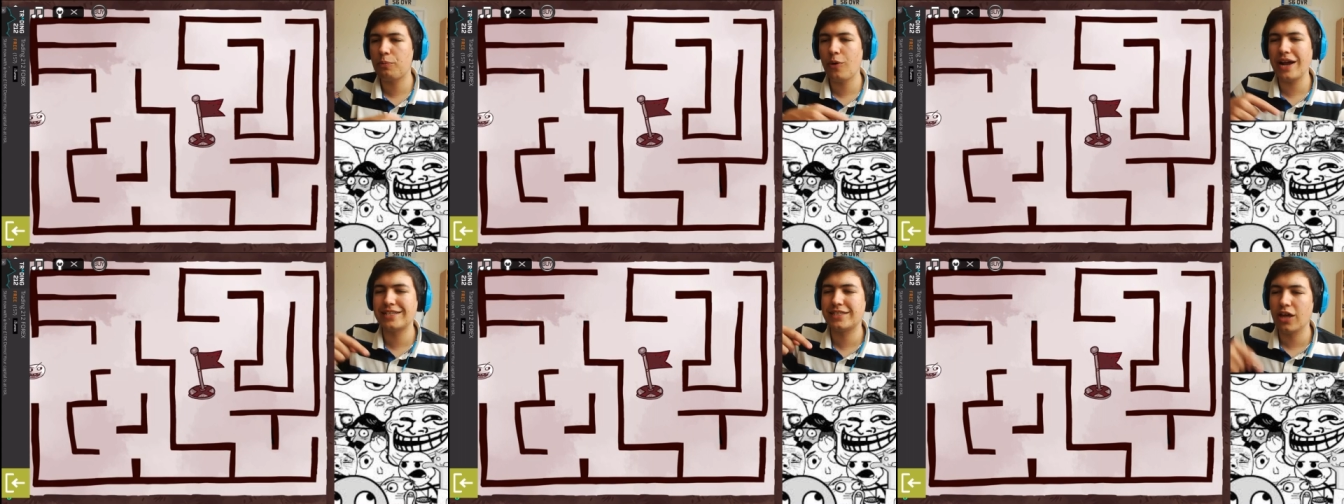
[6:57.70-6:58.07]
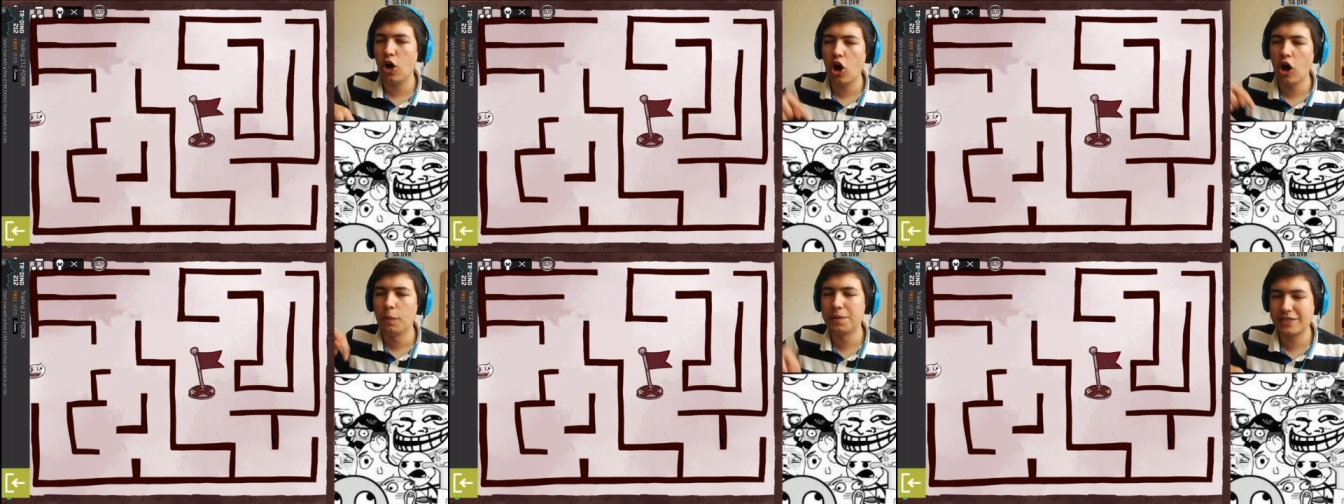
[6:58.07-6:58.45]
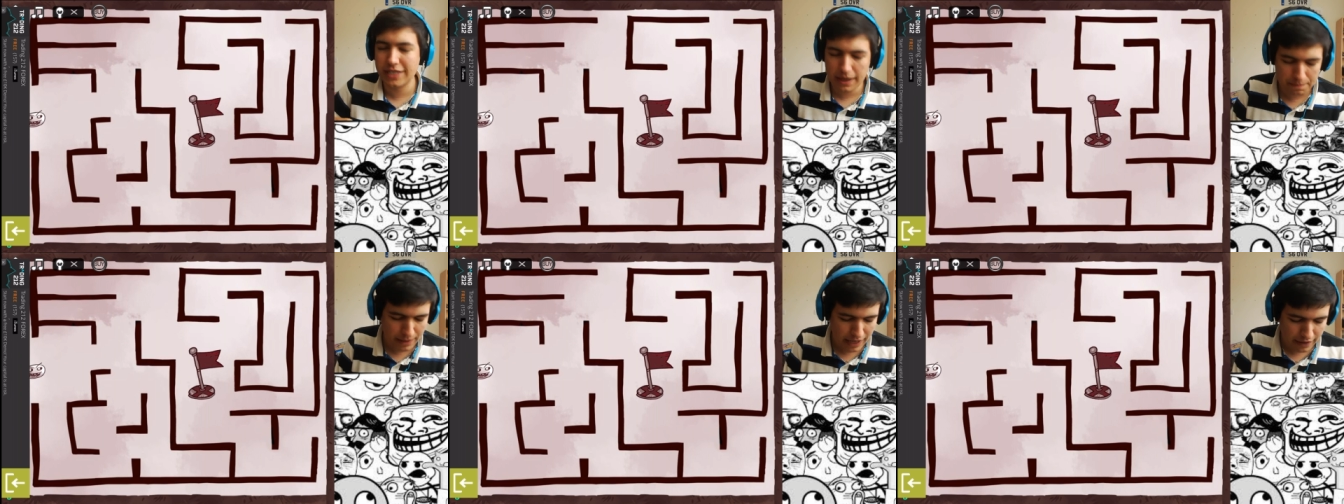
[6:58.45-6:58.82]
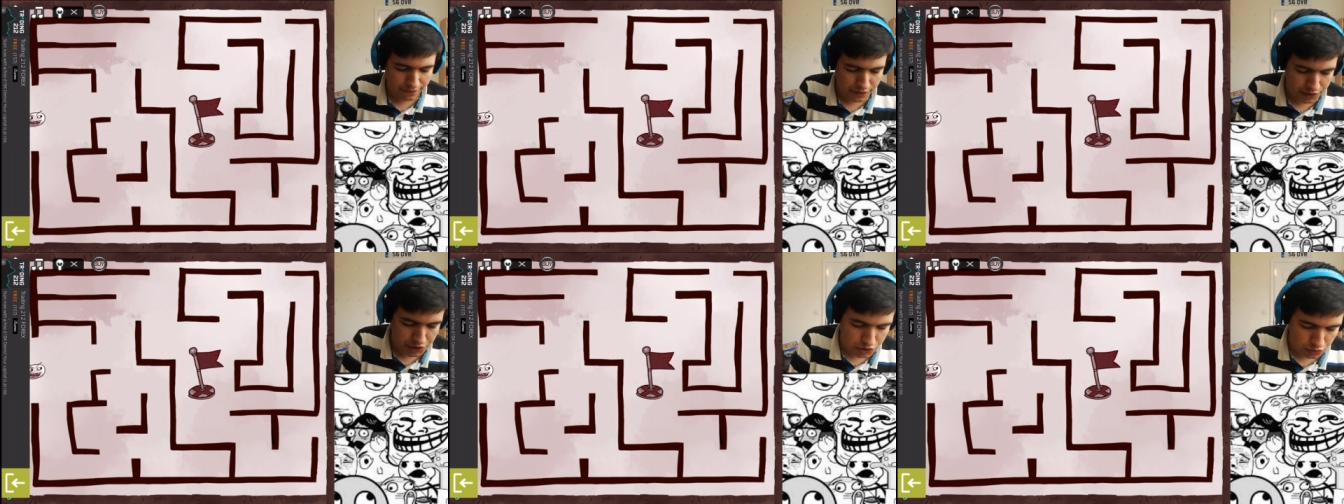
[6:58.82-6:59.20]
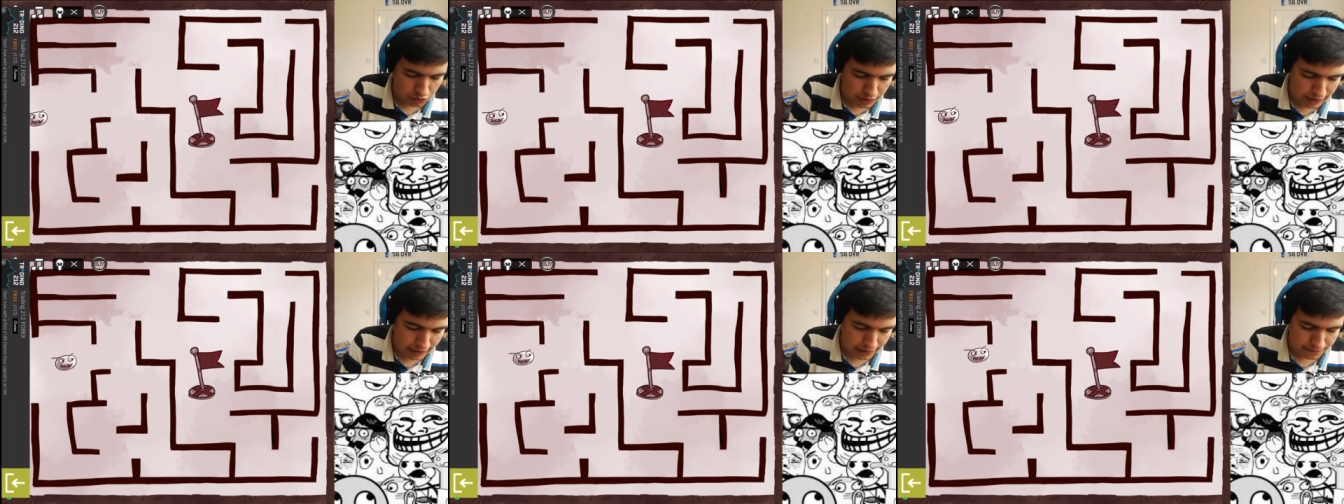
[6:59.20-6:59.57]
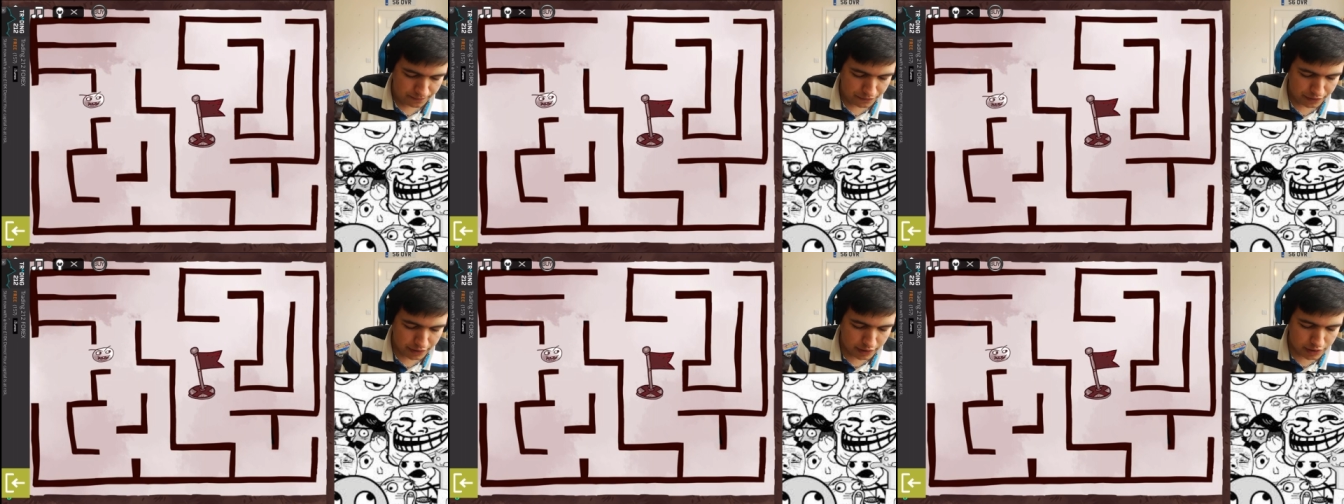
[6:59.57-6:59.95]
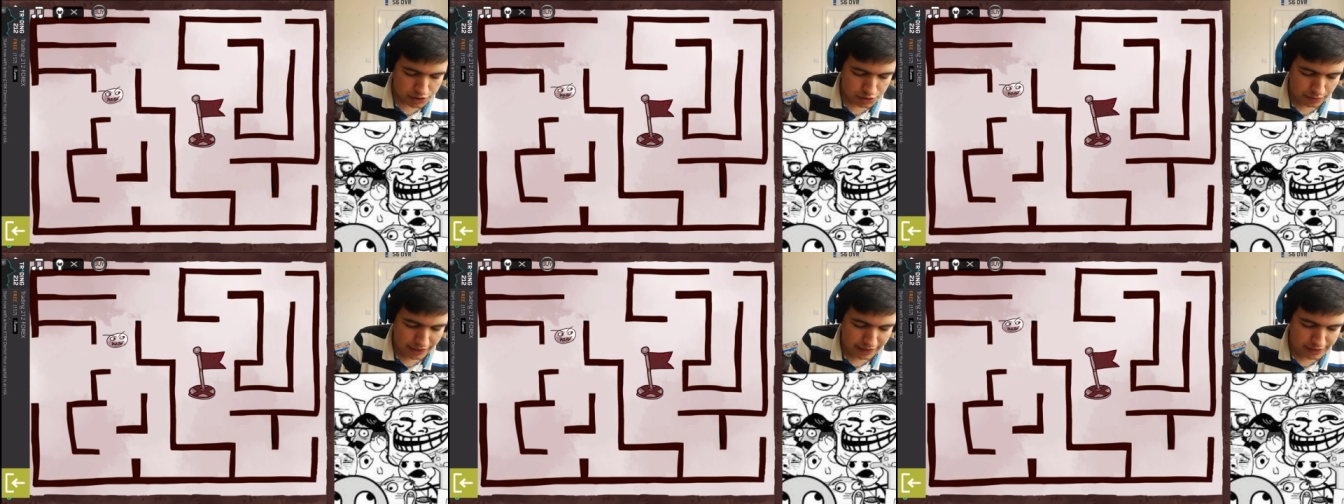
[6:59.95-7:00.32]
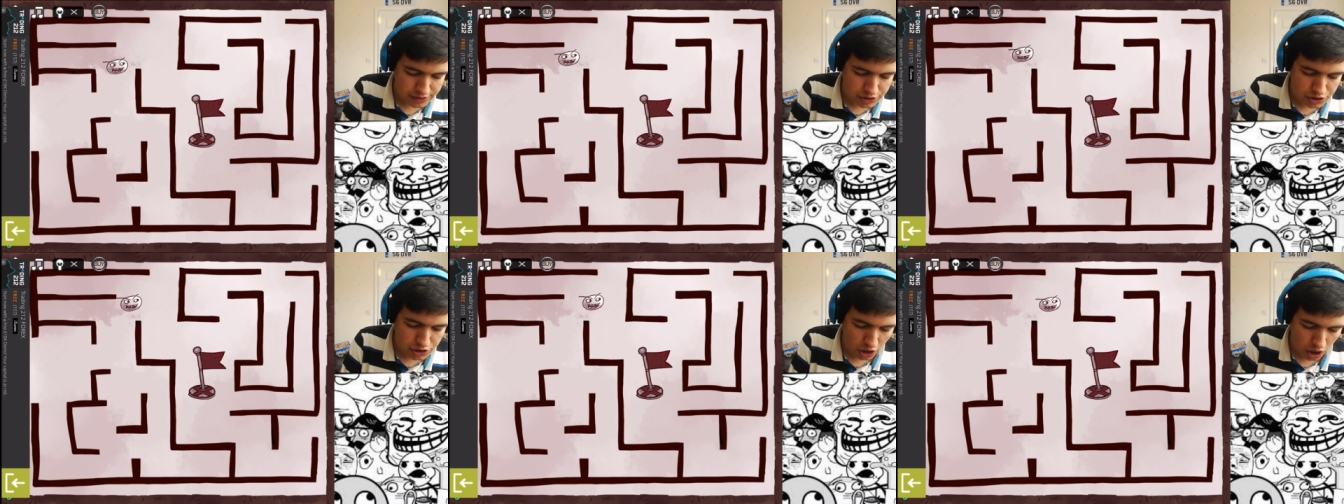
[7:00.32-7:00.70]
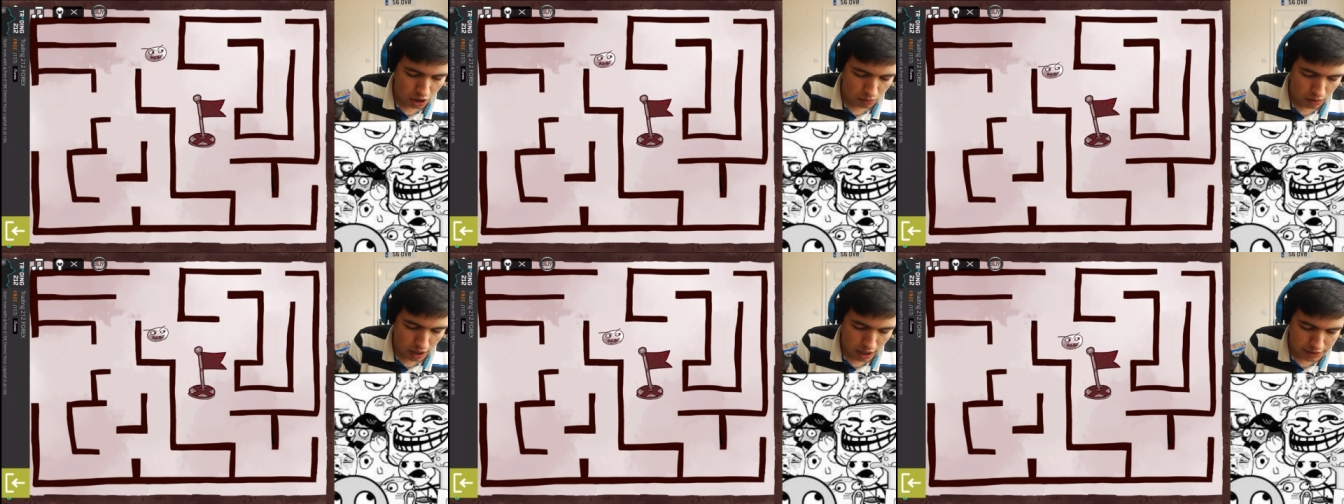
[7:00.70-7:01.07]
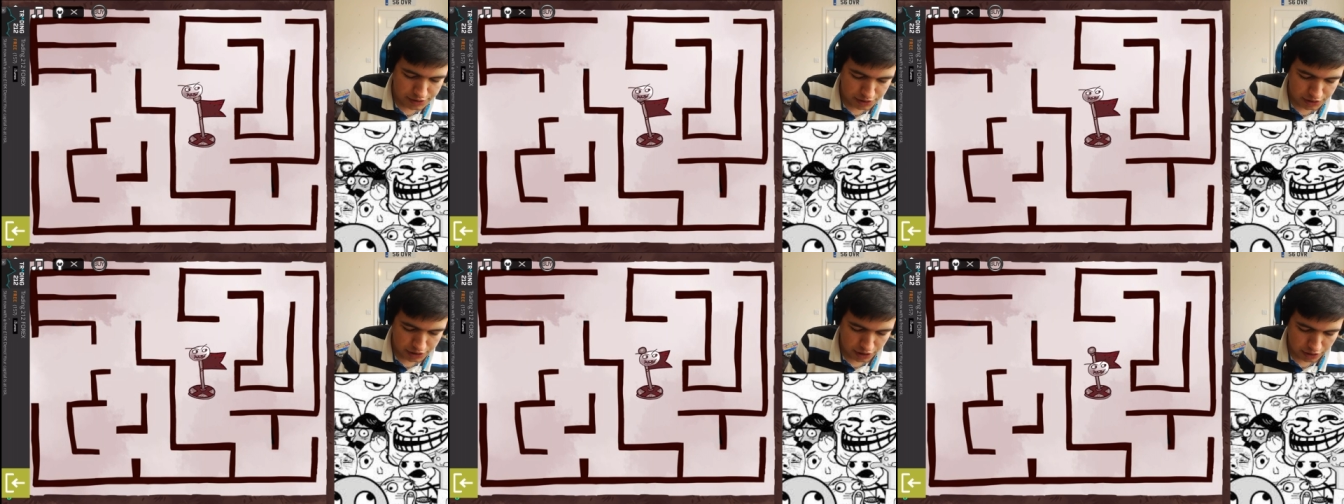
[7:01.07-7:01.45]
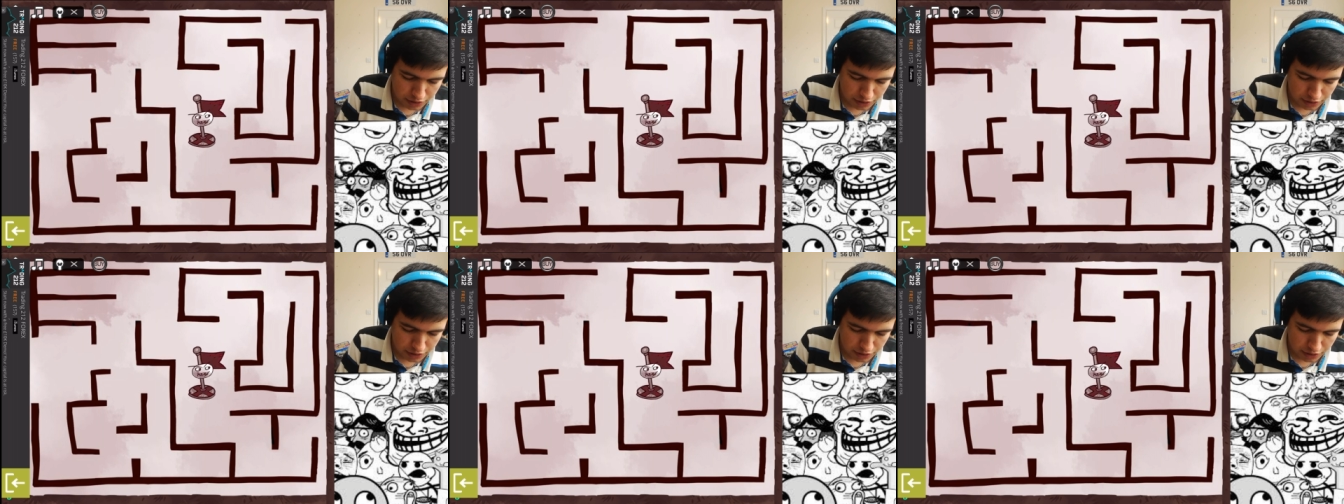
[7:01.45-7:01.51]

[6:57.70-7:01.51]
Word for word: got to press the opposite bit of the screen. So it is so hard to